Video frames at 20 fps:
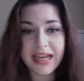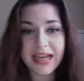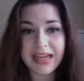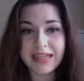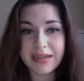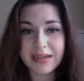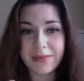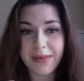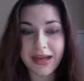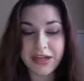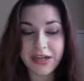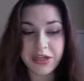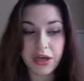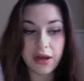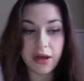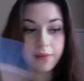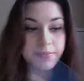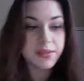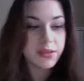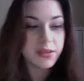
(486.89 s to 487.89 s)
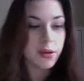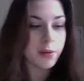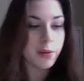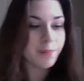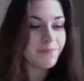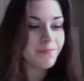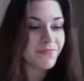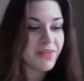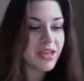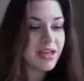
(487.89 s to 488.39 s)
it did a bad job,
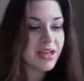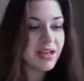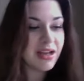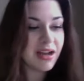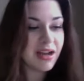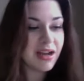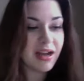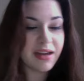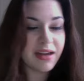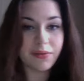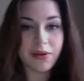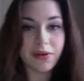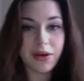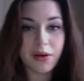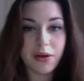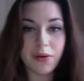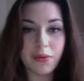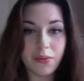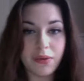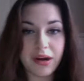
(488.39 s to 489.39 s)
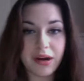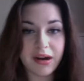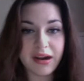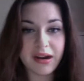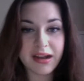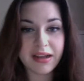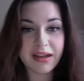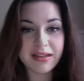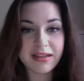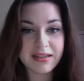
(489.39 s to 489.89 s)
so I don't know where
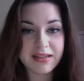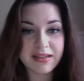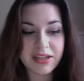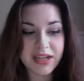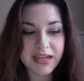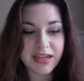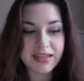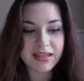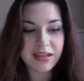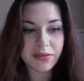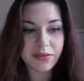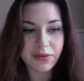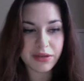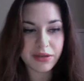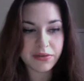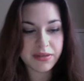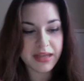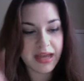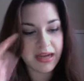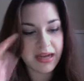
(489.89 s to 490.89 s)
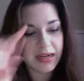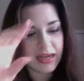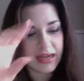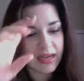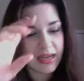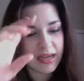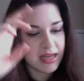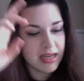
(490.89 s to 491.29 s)
I could suggest that you would use that.